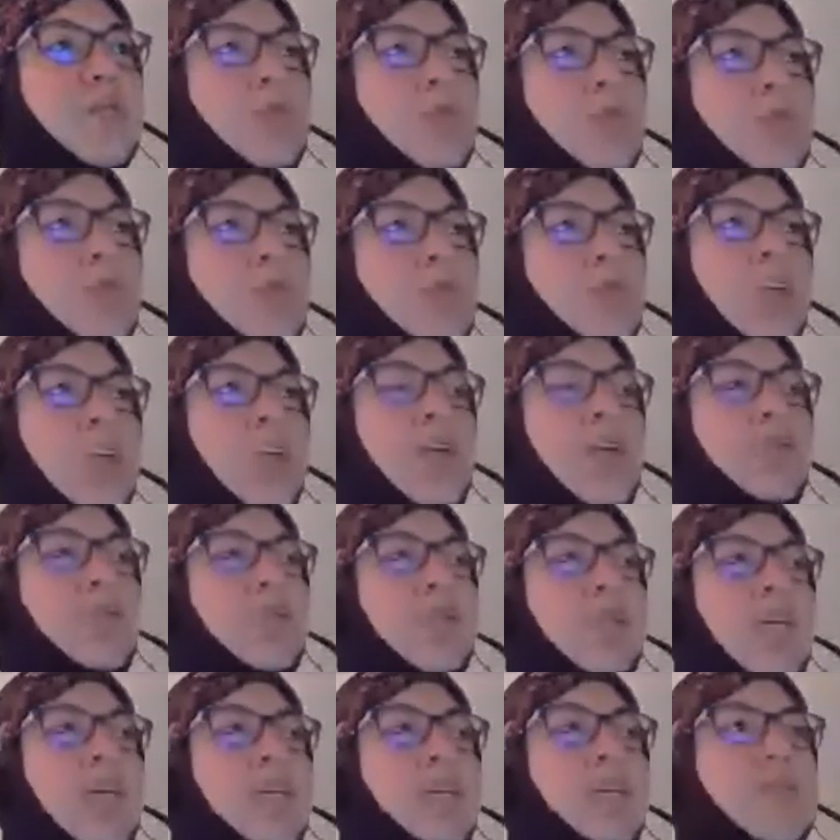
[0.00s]
to try to
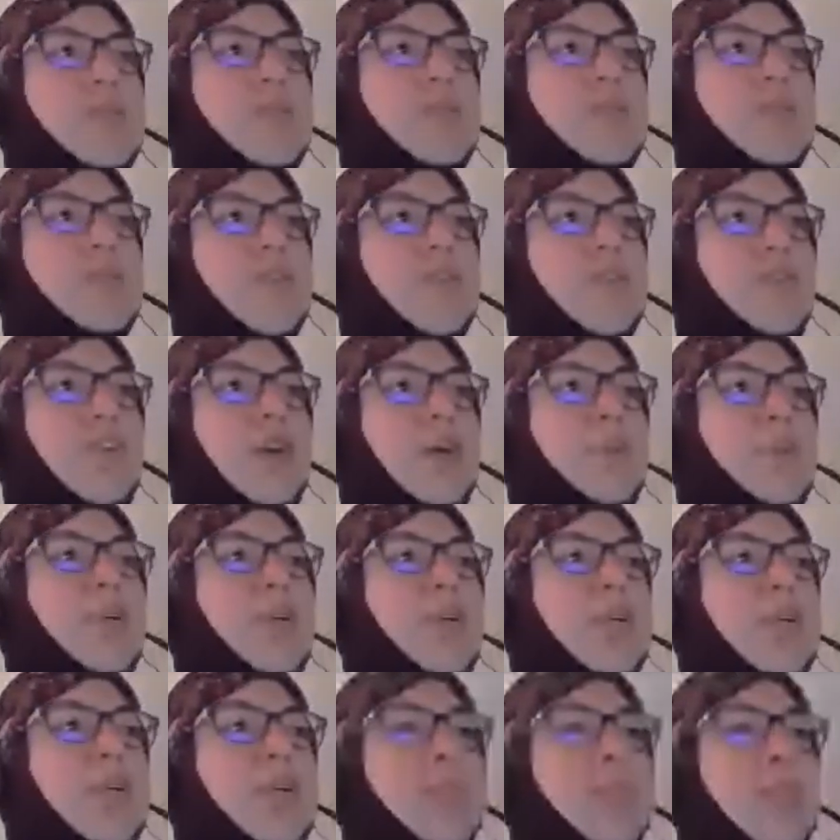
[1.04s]
test Service
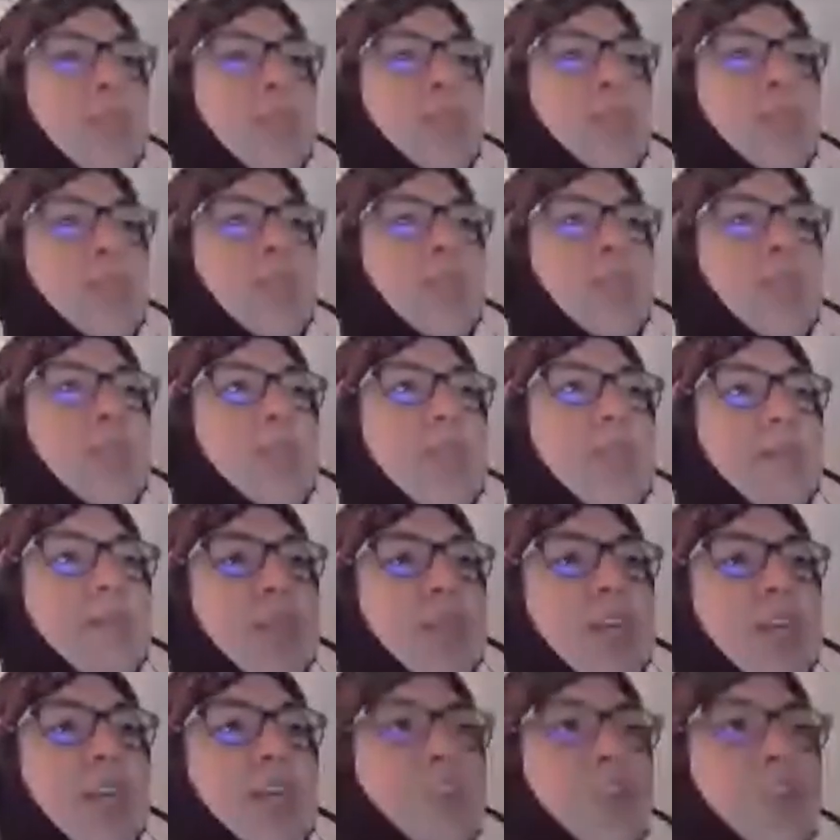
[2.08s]
Fabric in .NET
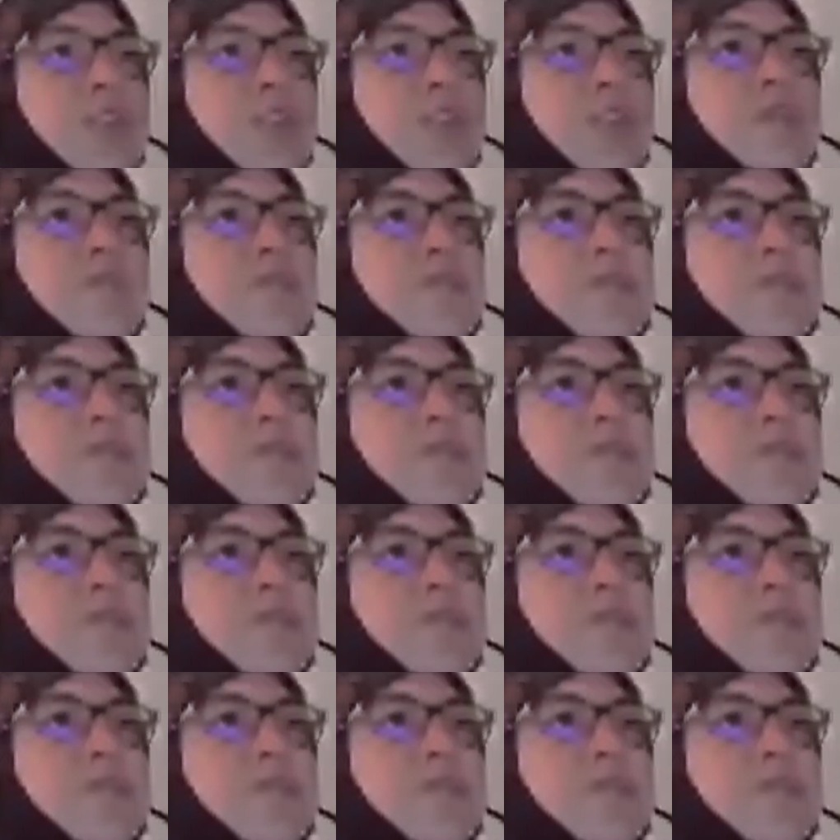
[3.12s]
application.